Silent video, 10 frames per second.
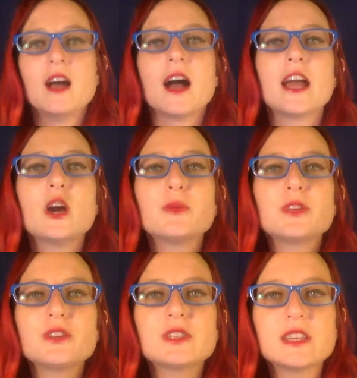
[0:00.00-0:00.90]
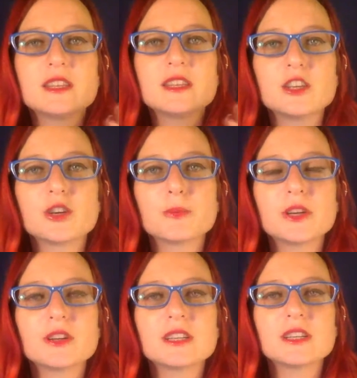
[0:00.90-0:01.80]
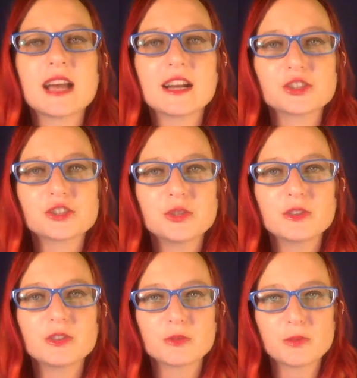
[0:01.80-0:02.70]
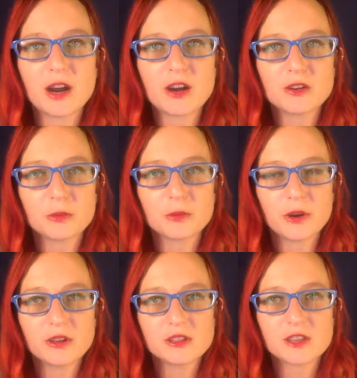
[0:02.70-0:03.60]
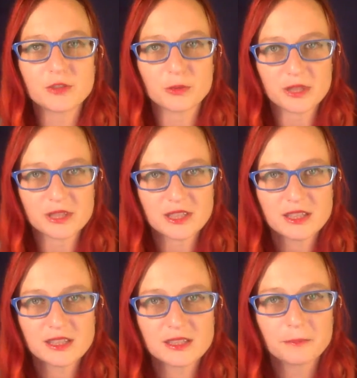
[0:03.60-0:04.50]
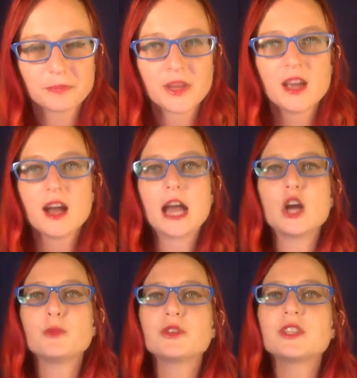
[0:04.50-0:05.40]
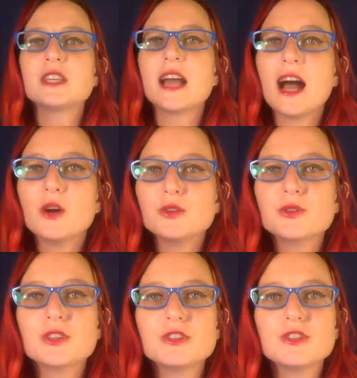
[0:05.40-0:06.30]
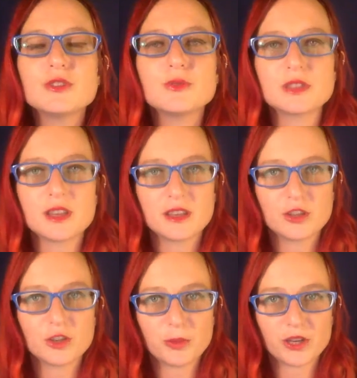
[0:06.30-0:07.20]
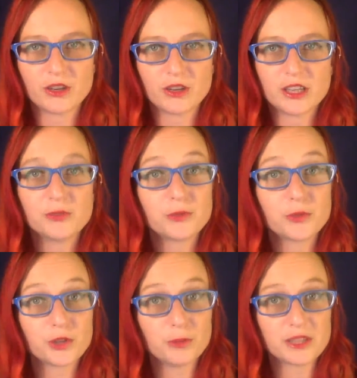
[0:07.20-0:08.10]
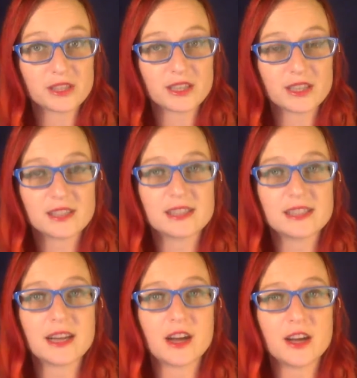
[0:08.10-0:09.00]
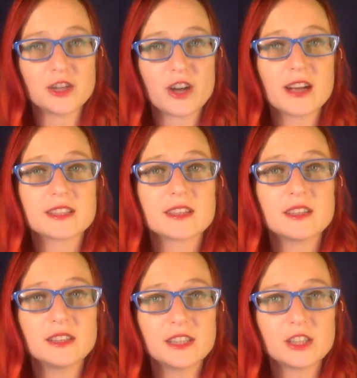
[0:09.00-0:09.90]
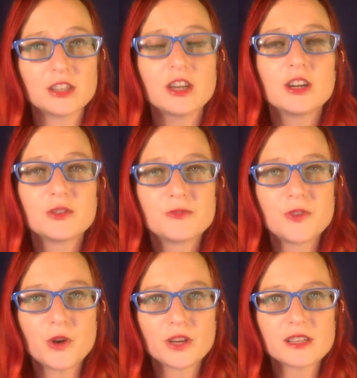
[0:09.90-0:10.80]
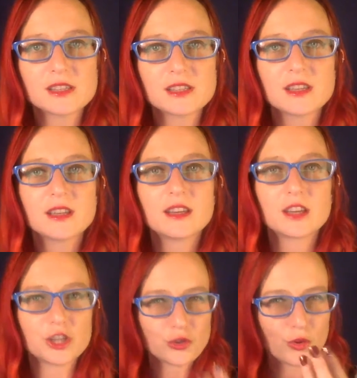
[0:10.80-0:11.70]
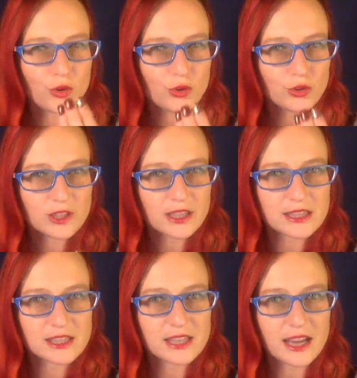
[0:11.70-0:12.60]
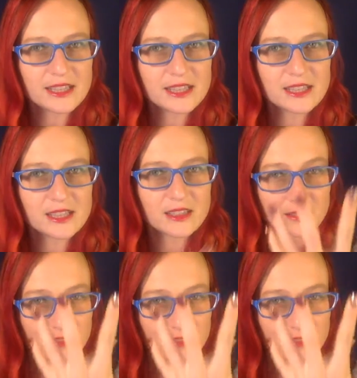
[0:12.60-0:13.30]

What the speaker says: I hope that you see that your period is actually one of the most powerful parts of your business. I hope you see how you can use your period for your business to stay on track, clear, focused, controlled, concise,